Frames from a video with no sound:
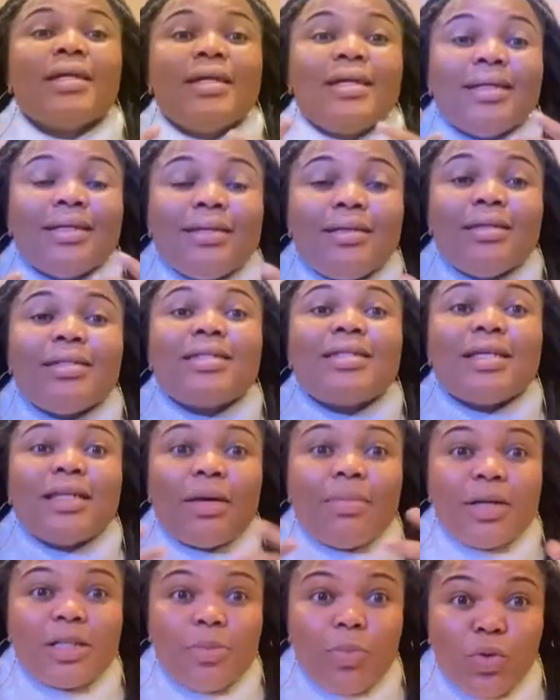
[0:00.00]
See them
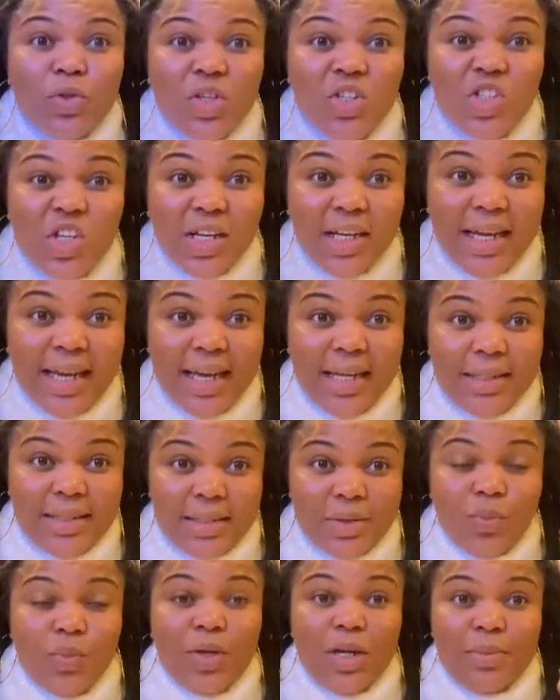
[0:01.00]
as a potential client.
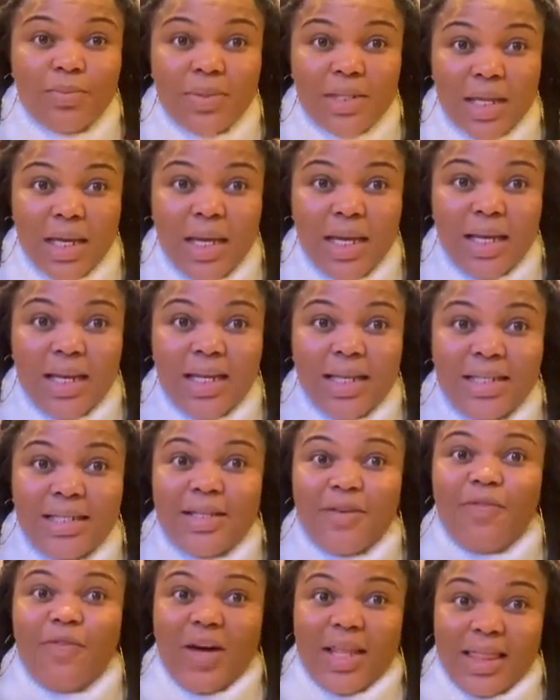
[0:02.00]
What I'm saying is the
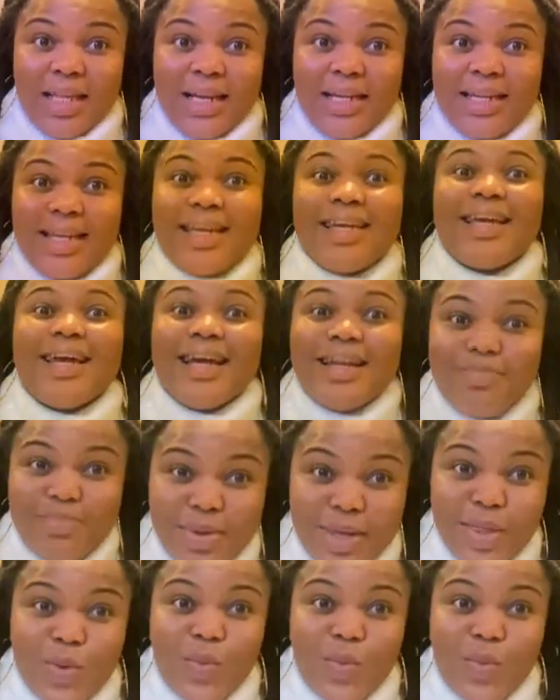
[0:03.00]
fact that they can't be the one